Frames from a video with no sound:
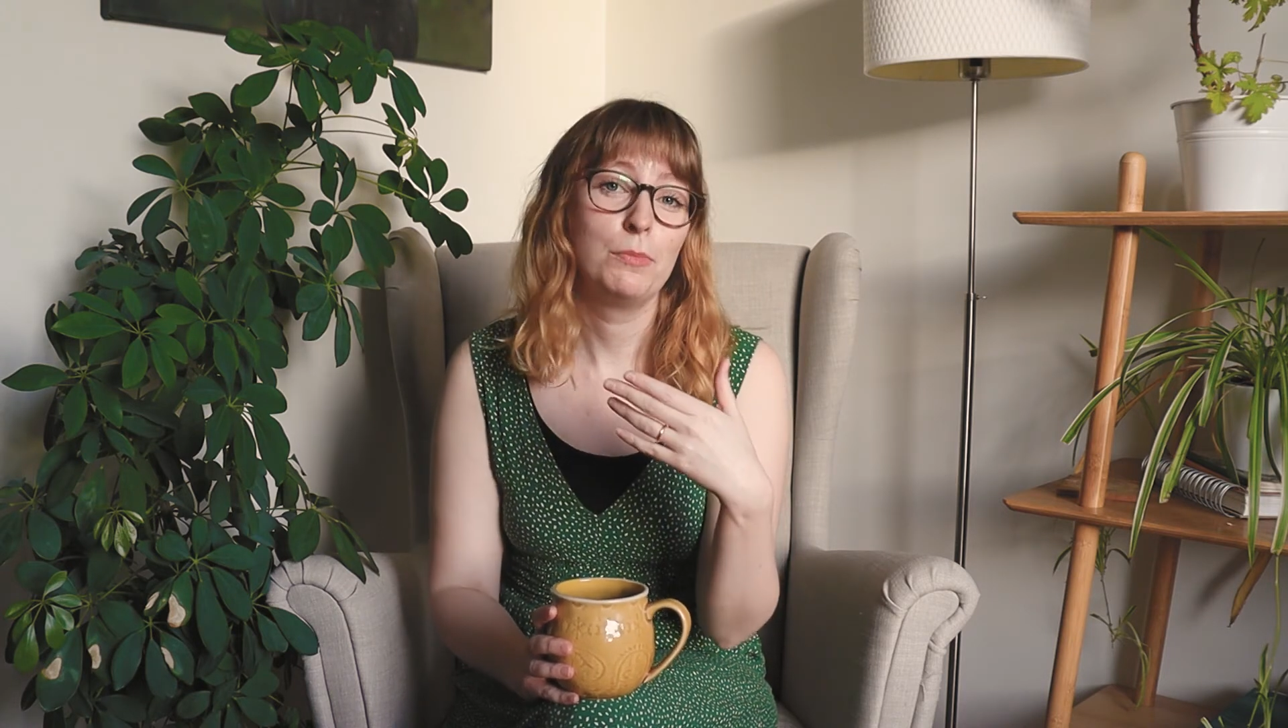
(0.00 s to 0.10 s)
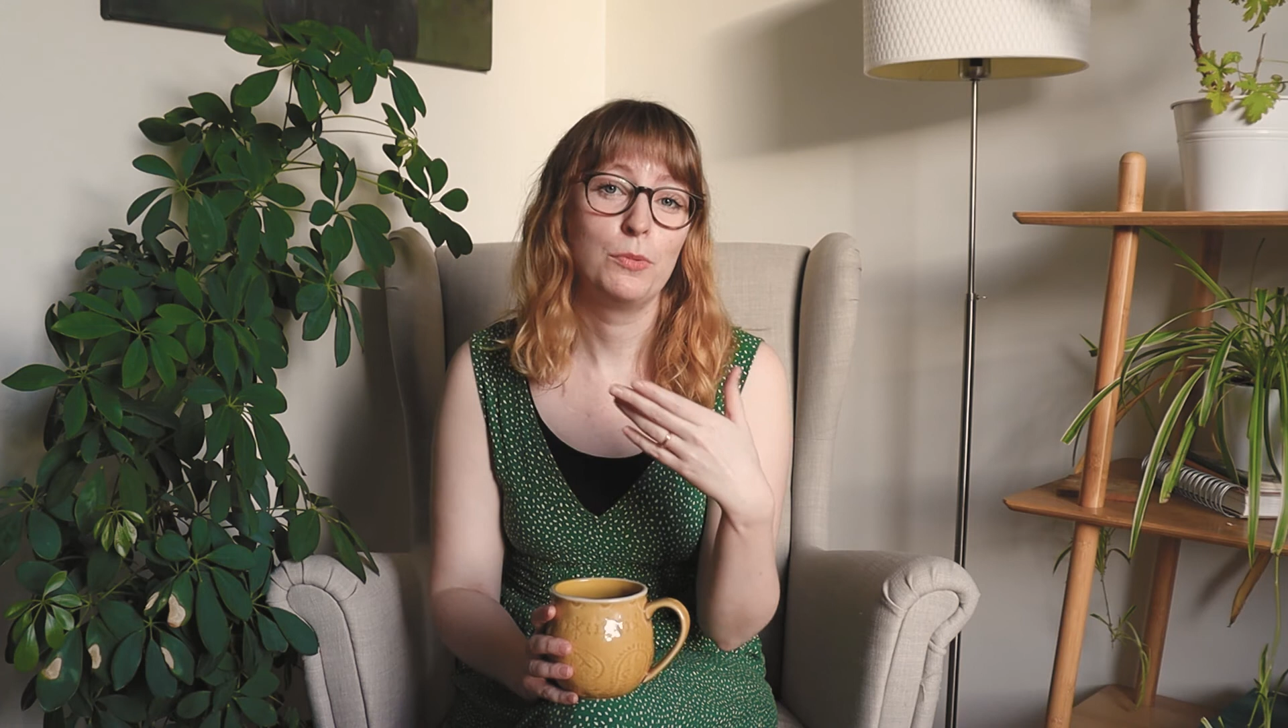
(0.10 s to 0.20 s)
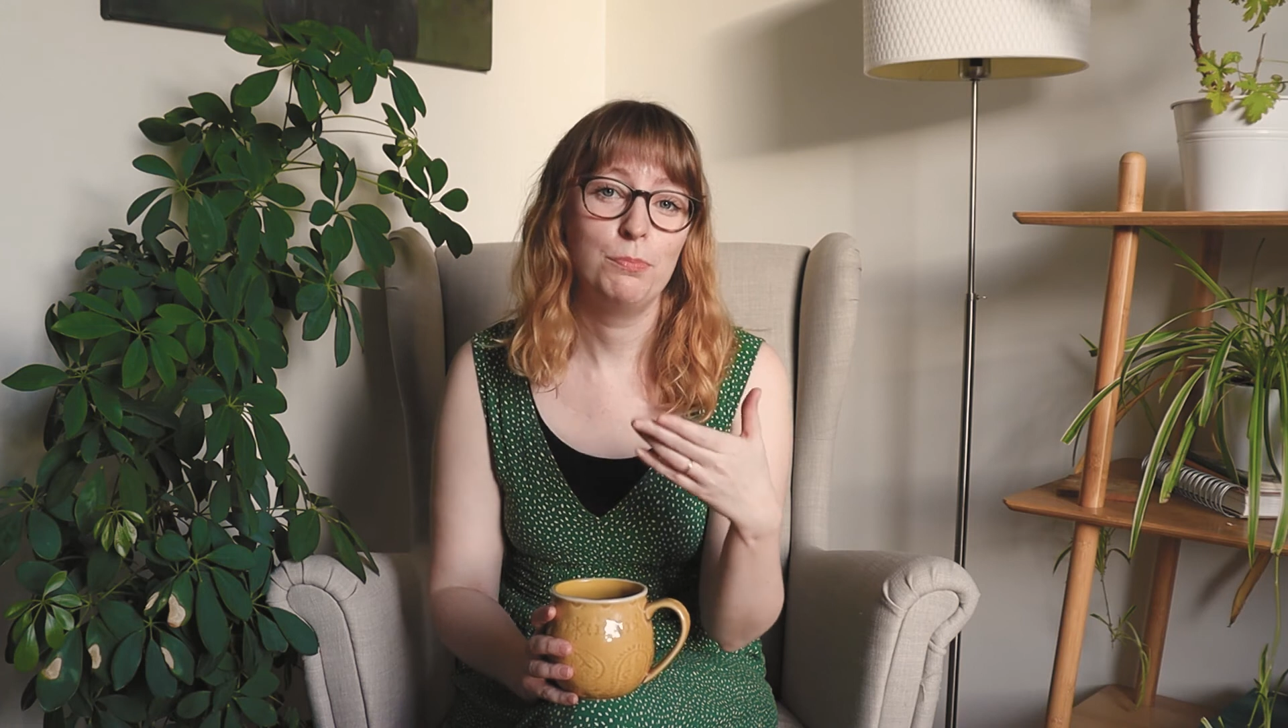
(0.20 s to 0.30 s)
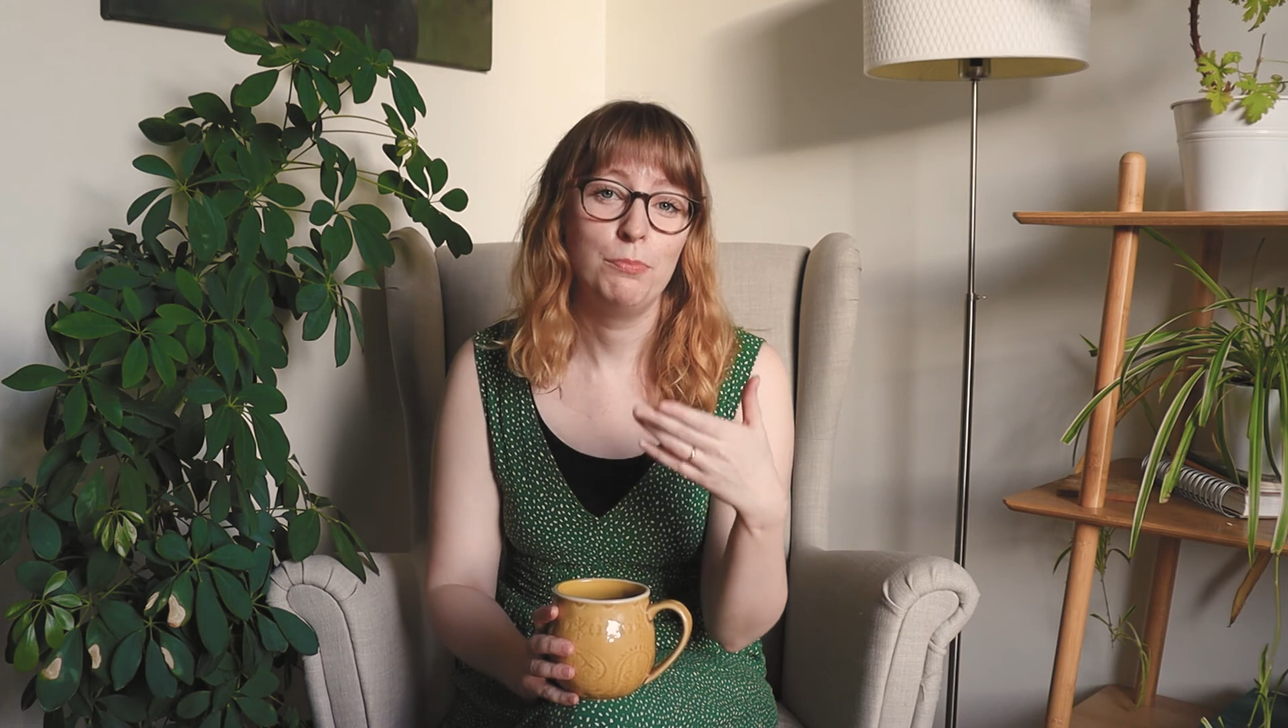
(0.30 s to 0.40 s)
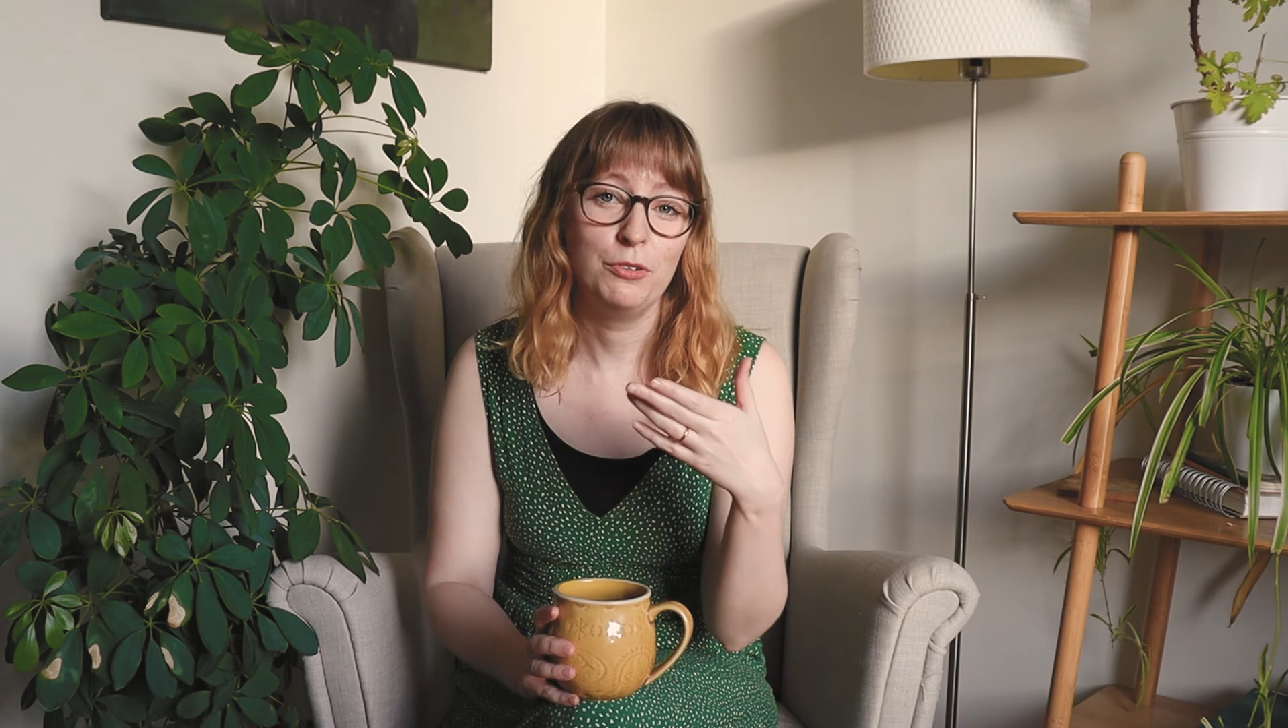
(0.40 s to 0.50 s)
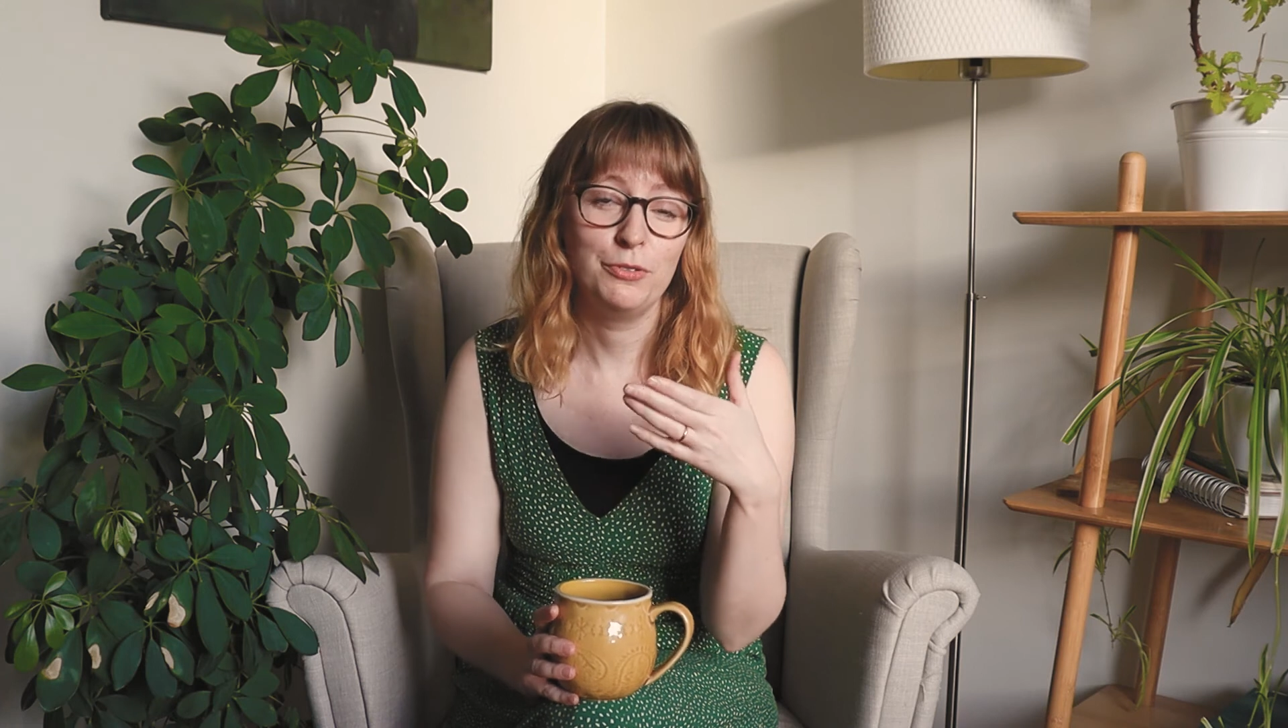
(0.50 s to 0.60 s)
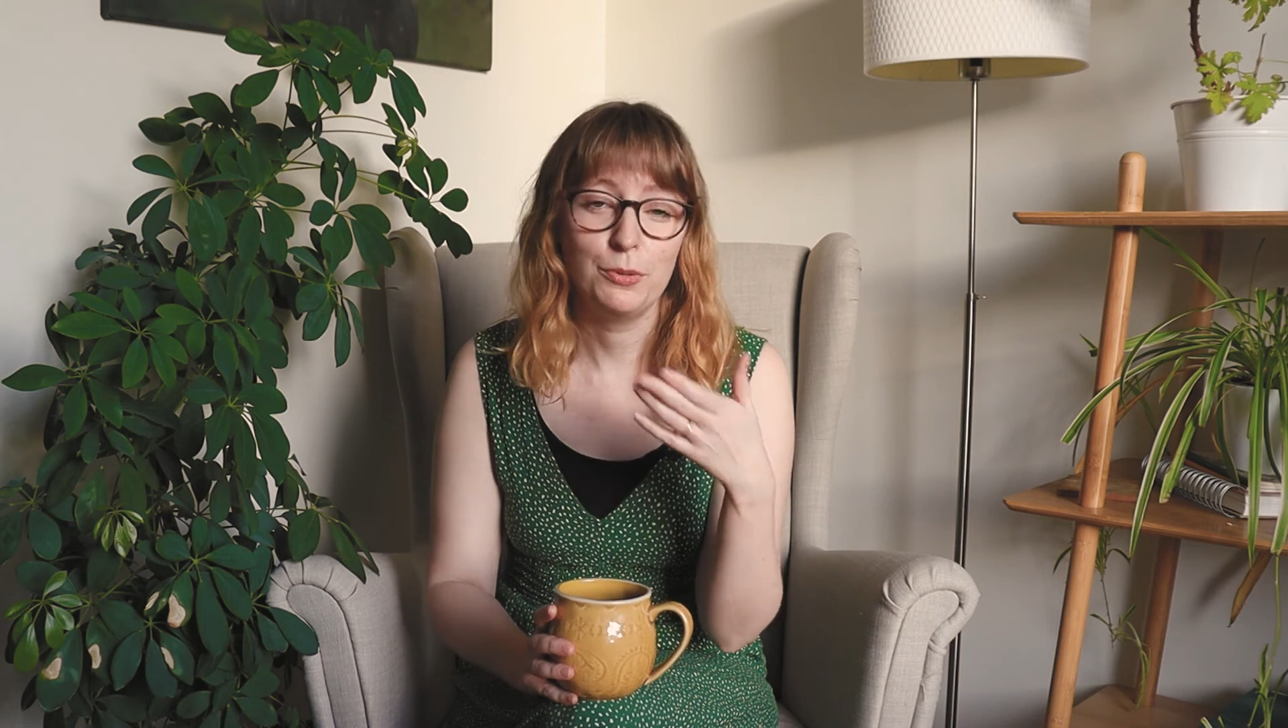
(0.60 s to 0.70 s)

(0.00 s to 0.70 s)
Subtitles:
move